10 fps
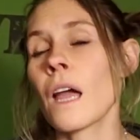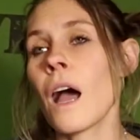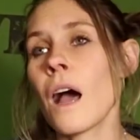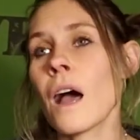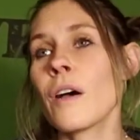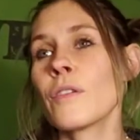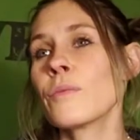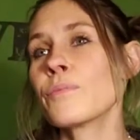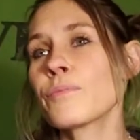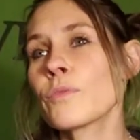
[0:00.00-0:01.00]

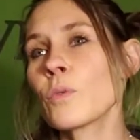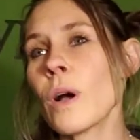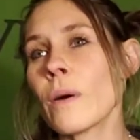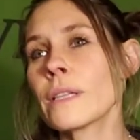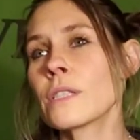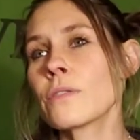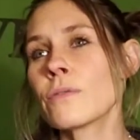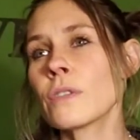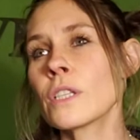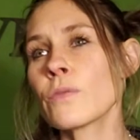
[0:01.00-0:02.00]
Well,
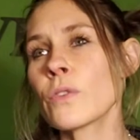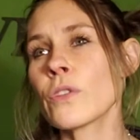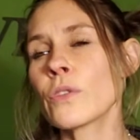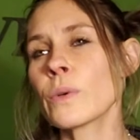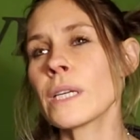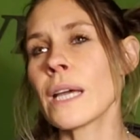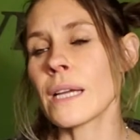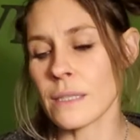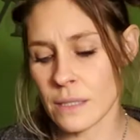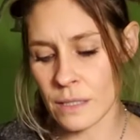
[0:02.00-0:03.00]
it's for the 3
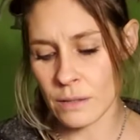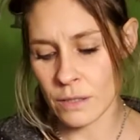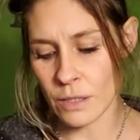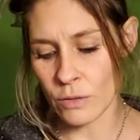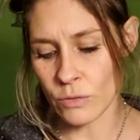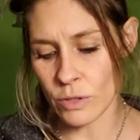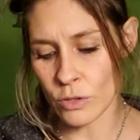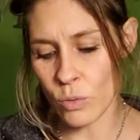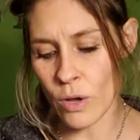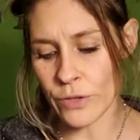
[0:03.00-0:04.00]
days. The
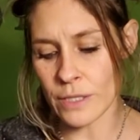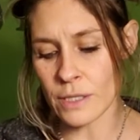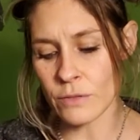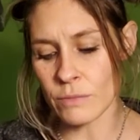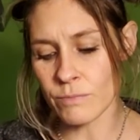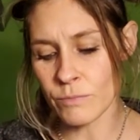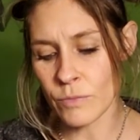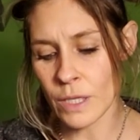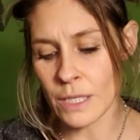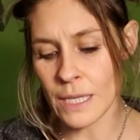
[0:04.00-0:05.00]
12th is the
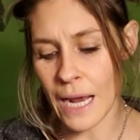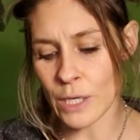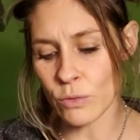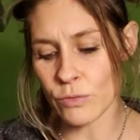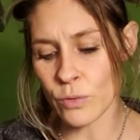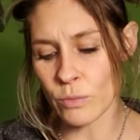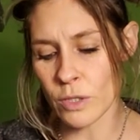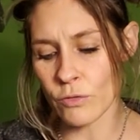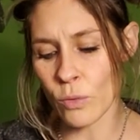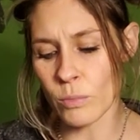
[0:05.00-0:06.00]
actual
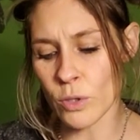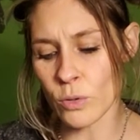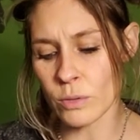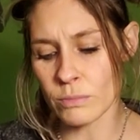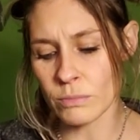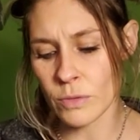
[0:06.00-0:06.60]
full moon.